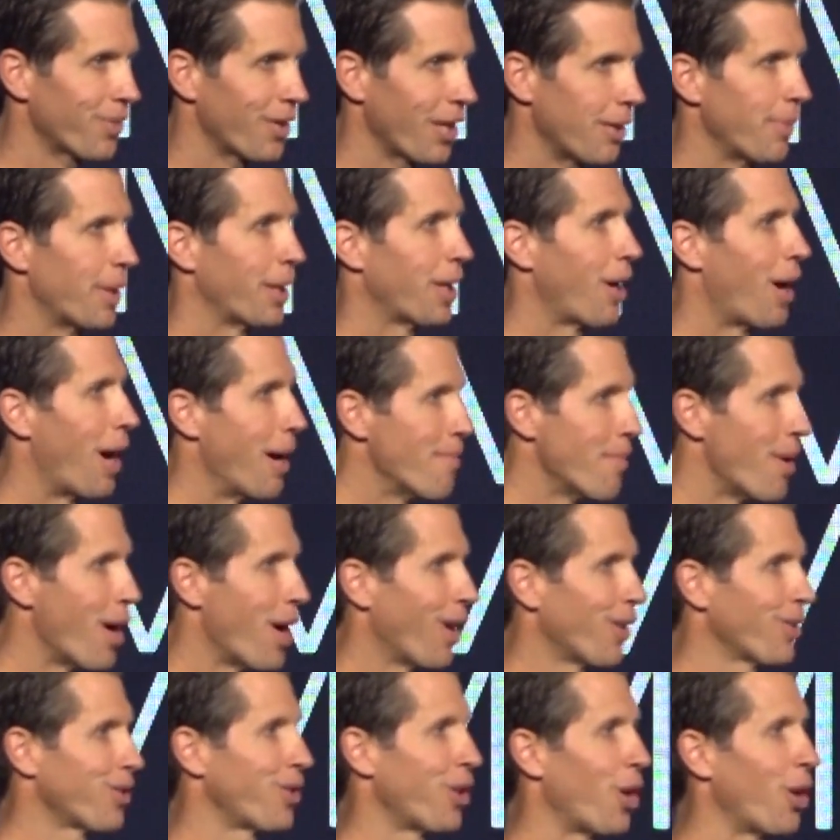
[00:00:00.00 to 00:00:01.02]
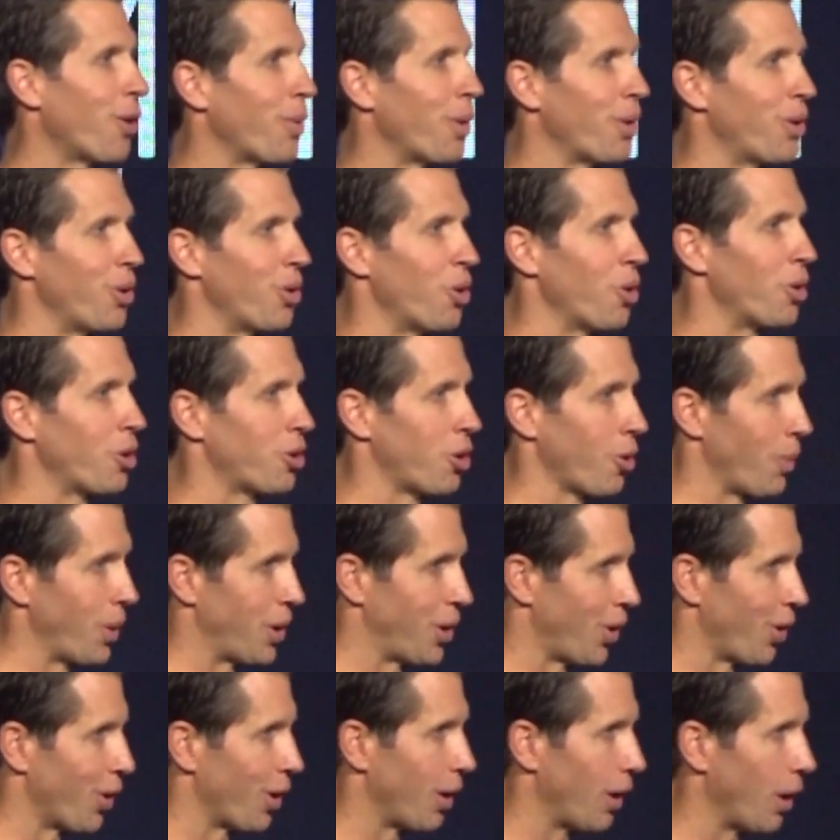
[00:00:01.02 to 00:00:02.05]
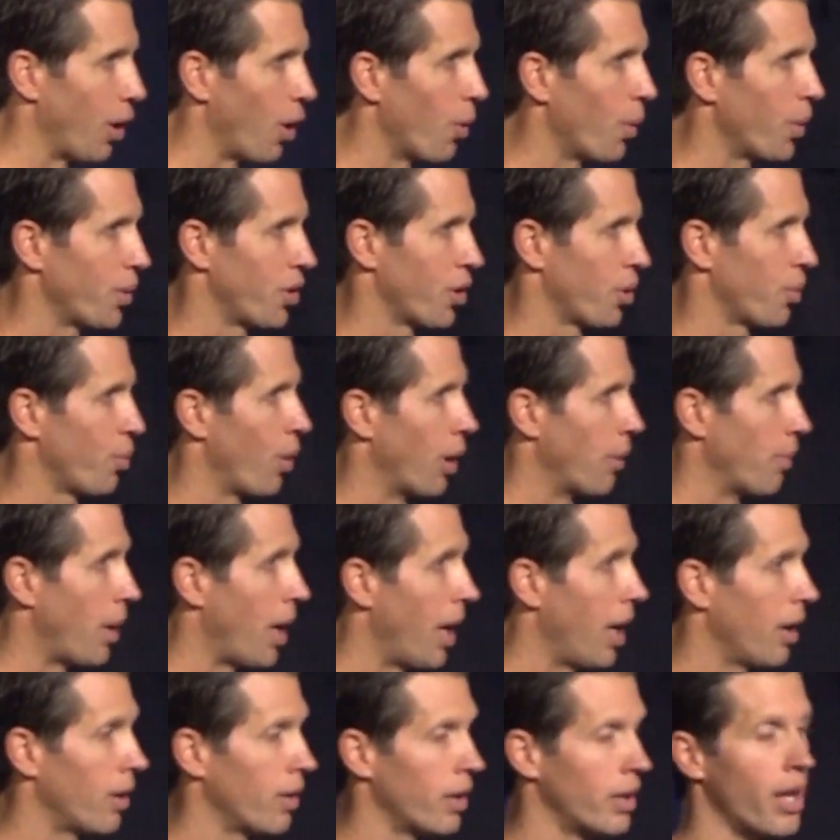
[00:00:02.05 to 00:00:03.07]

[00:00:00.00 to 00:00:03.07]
I'm like, all right, Maya, I'll start with you. And so we started low with just one mile.